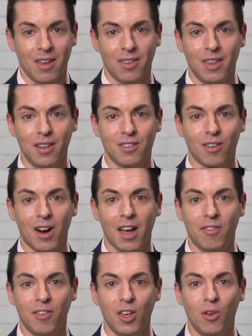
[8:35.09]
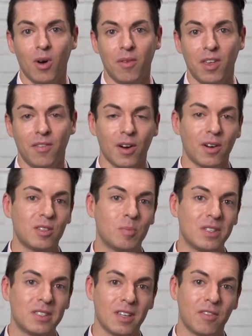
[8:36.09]
These are a few of the very
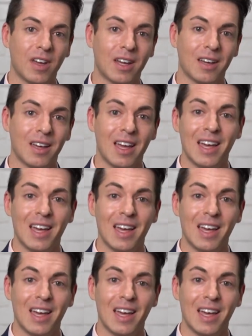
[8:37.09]
specific